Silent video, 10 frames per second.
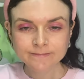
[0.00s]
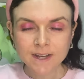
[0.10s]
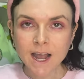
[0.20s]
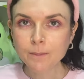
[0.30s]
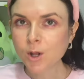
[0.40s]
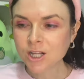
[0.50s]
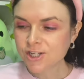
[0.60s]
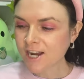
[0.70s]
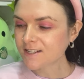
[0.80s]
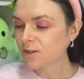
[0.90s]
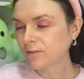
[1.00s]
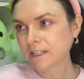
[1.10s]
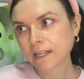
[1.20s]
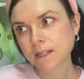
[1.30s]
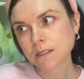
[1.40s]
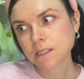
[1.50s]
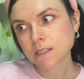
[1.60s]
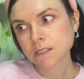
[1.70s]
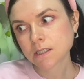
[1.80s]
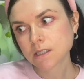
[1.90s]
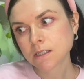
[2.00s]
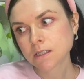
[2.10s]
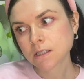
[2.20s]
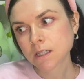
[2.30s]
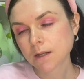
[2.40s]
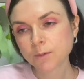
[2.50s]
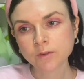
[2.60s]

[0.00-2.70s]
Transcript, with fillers: I apologize. Not really. I'm